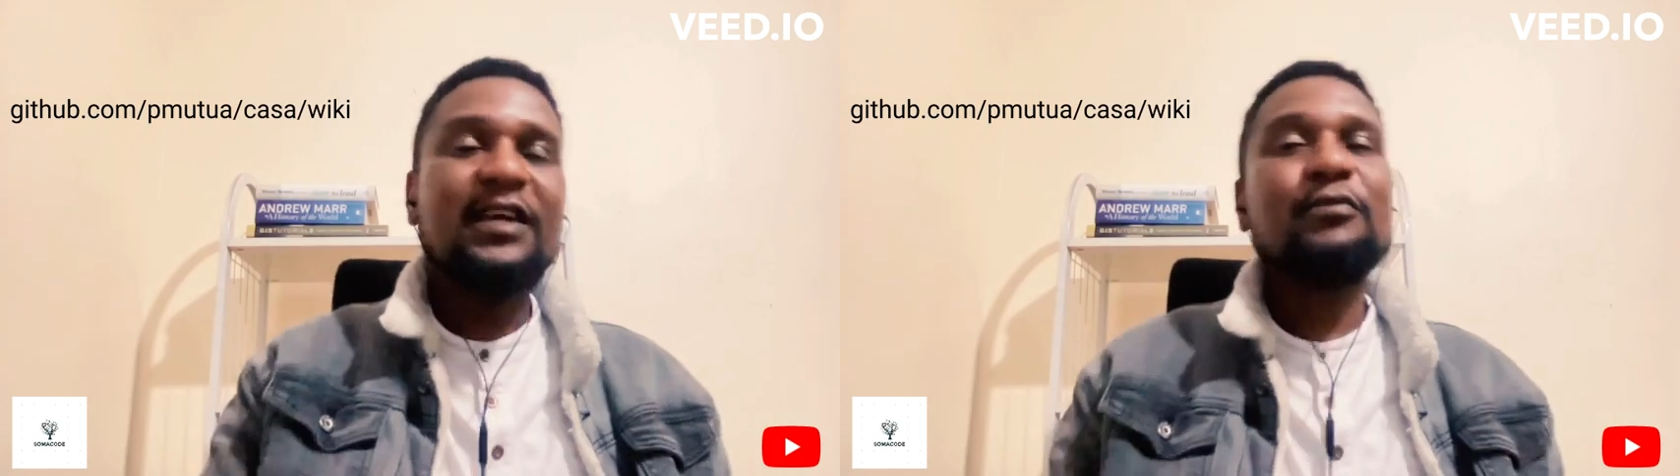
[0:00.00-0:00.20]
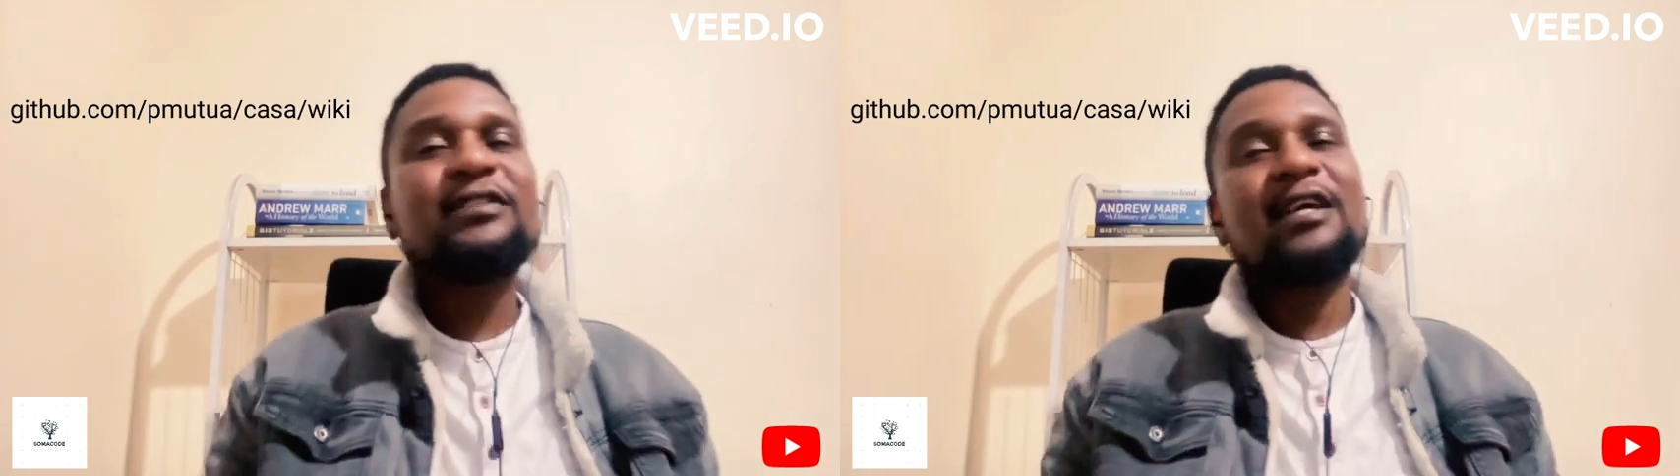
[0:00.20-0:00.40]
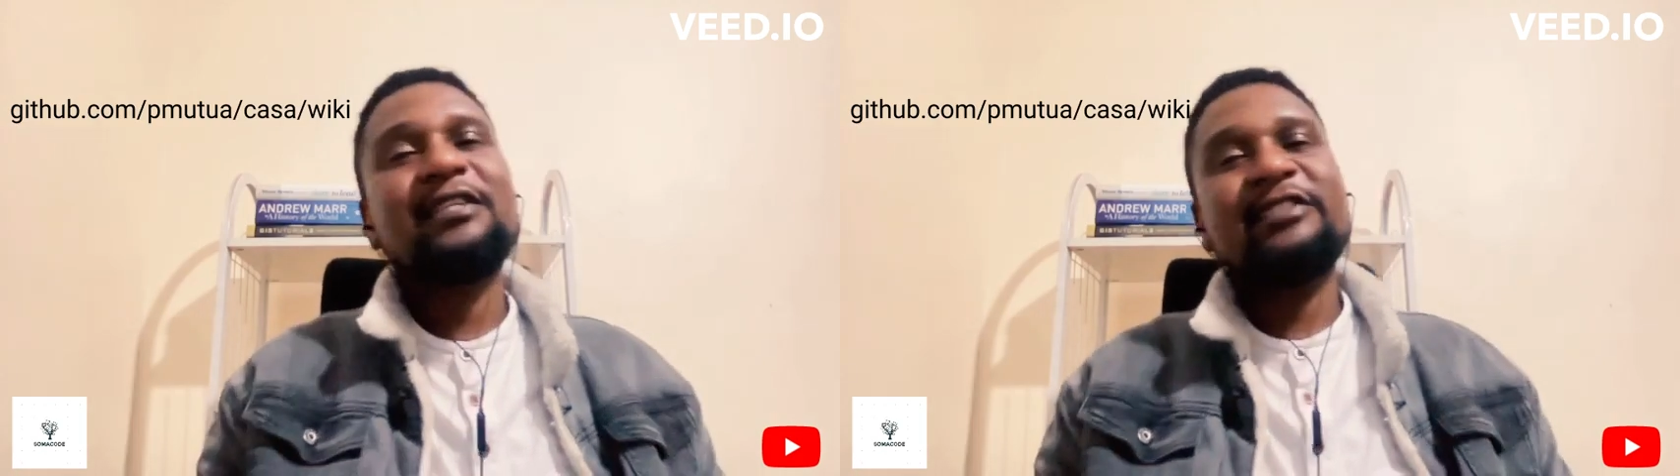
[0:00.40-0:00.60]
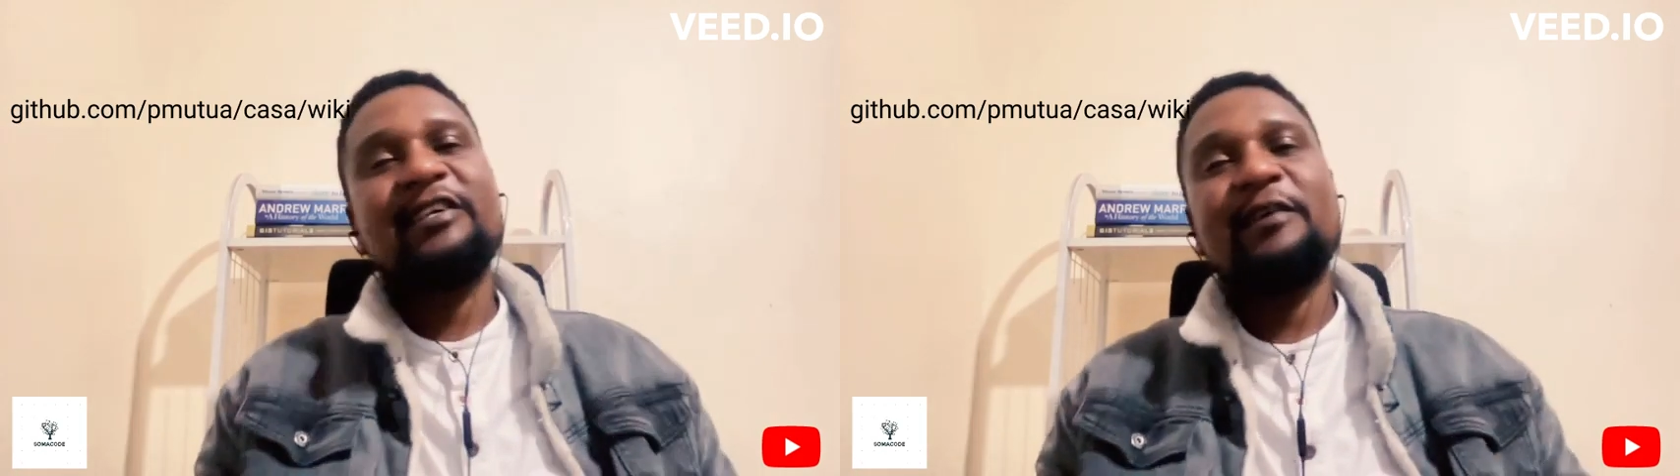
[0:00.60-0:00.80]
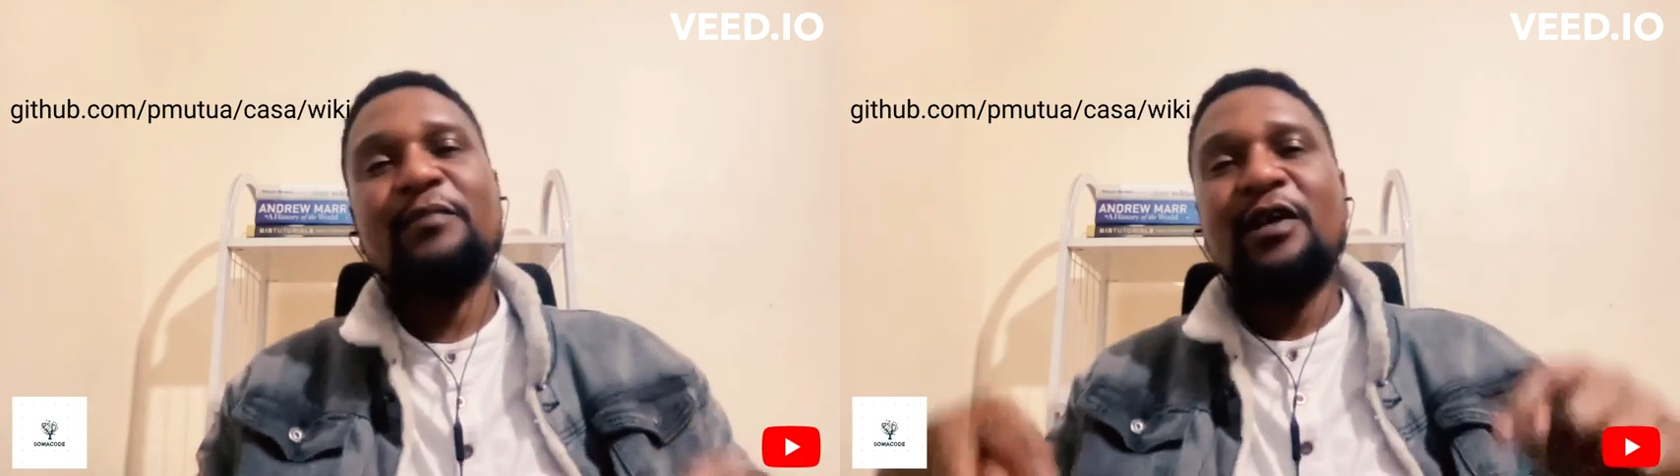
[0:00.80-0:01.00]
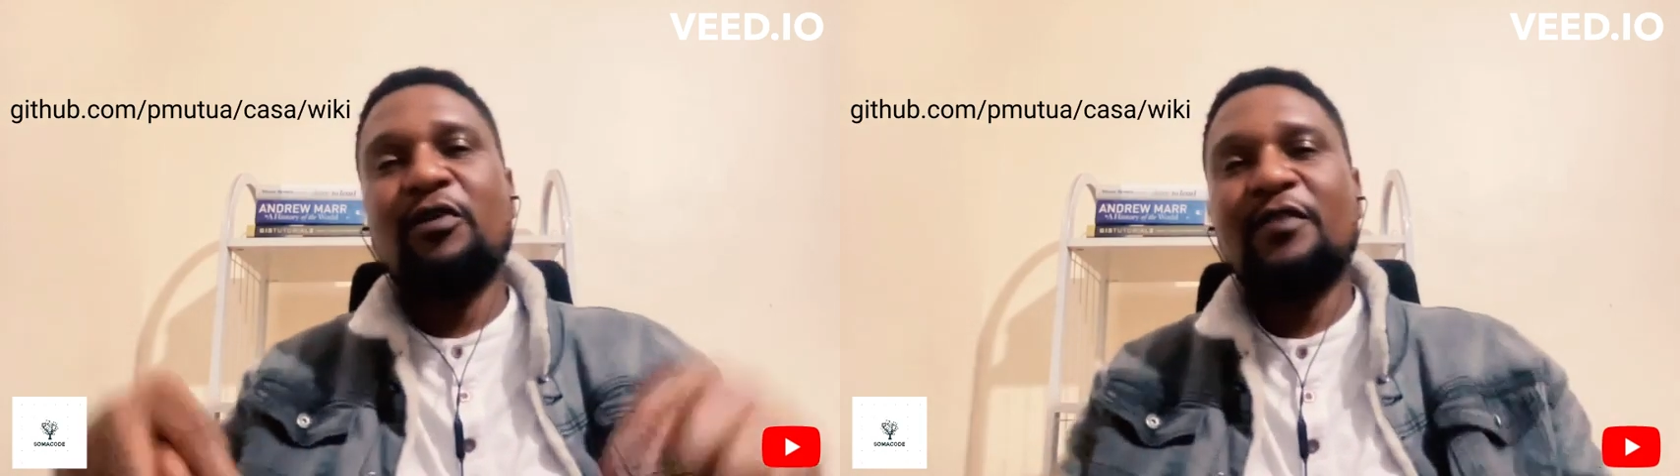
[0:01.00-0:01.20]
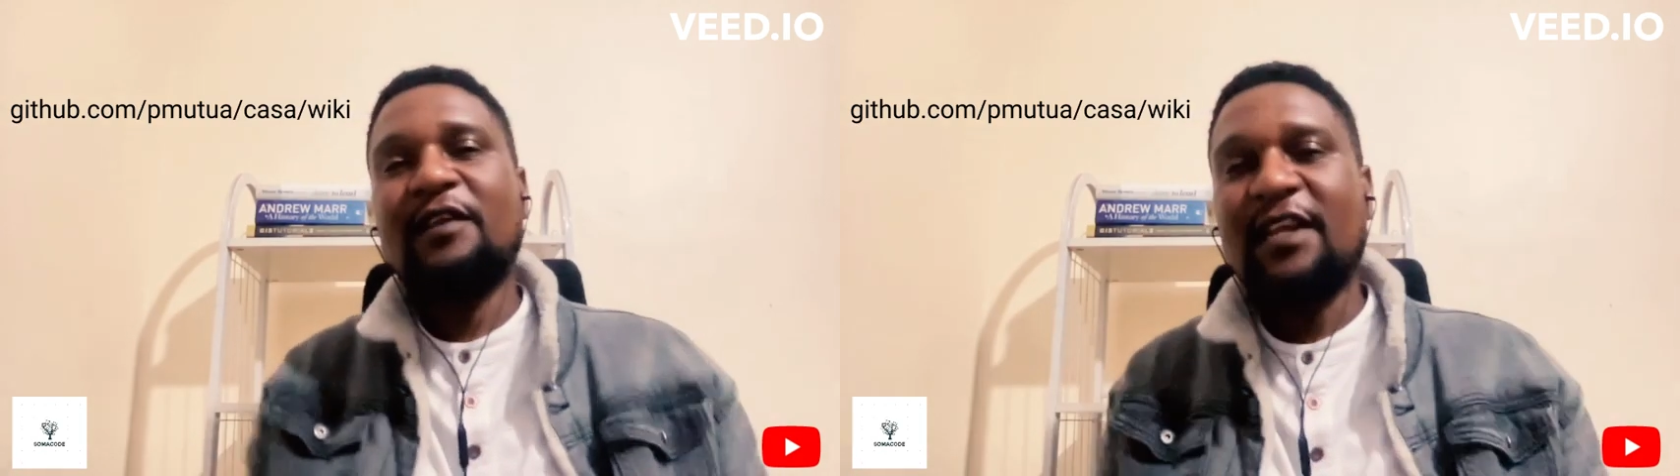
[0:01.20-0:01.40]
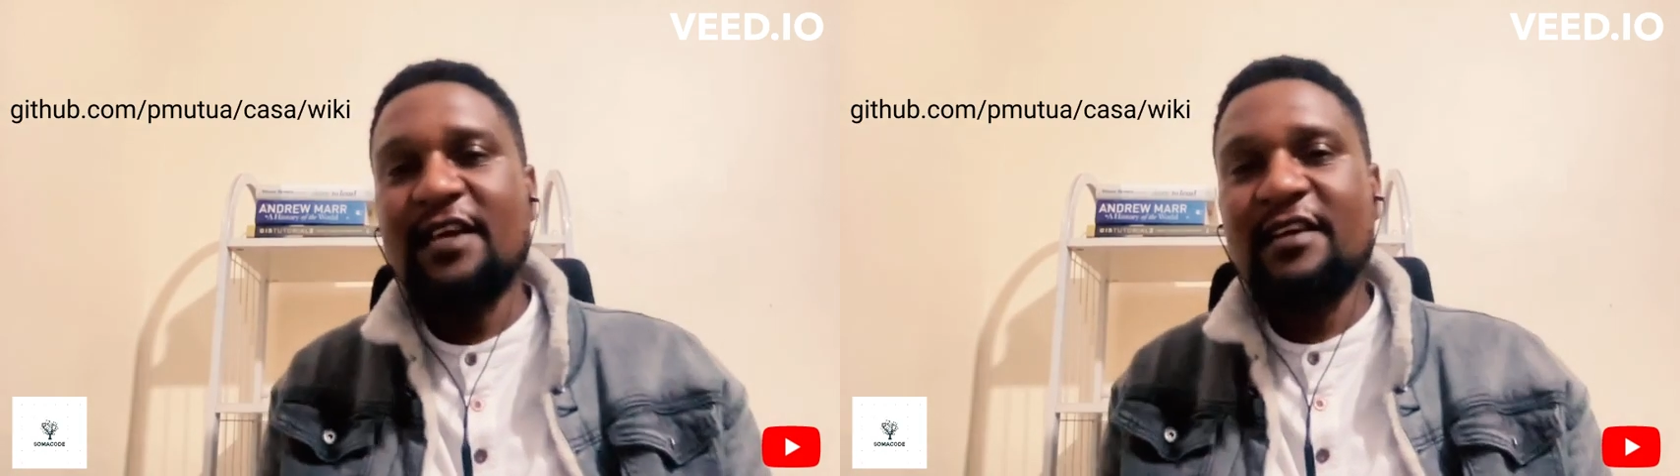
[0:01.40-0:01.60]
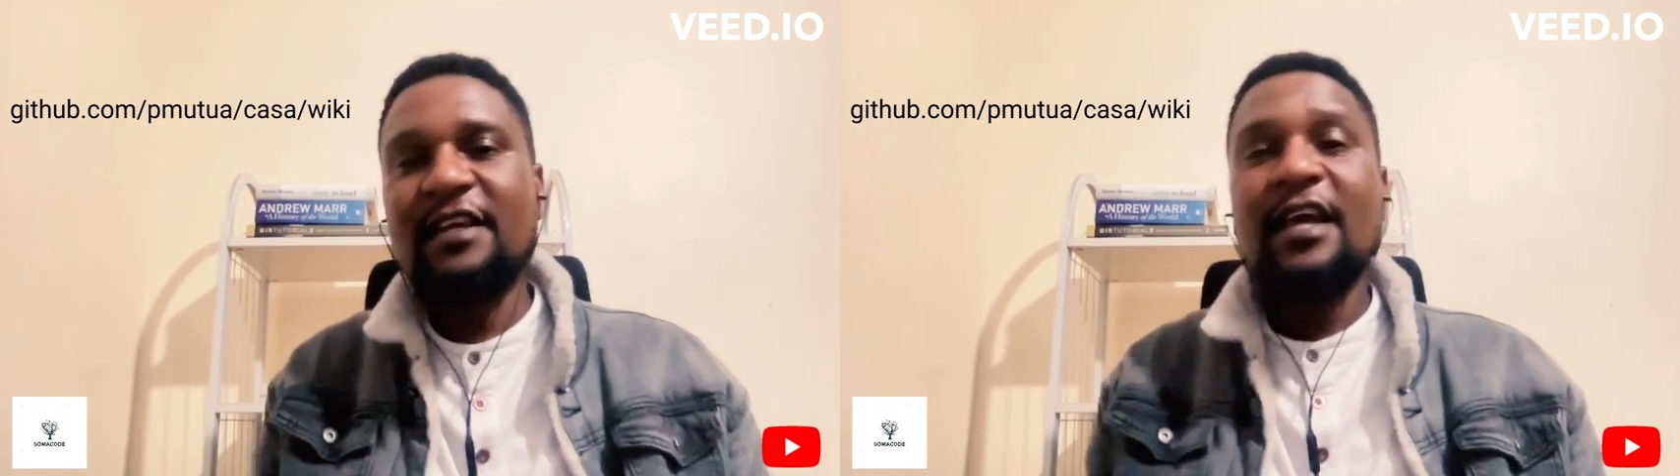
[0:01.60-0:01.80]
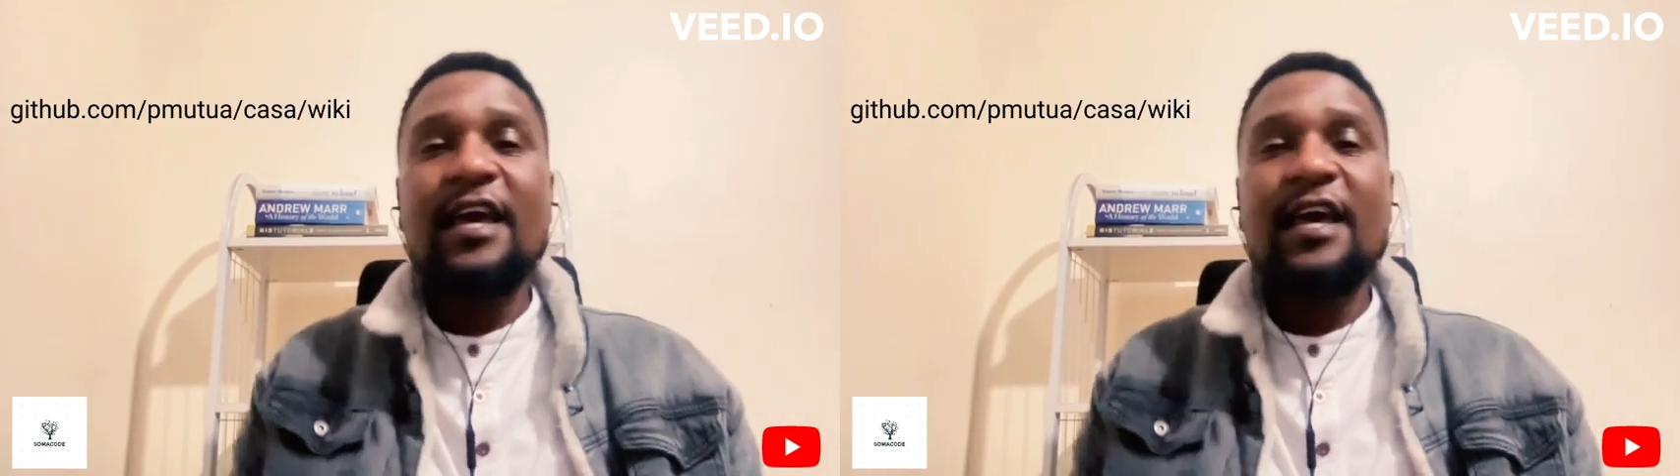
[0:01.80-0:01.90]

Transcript: which I'll share below the link.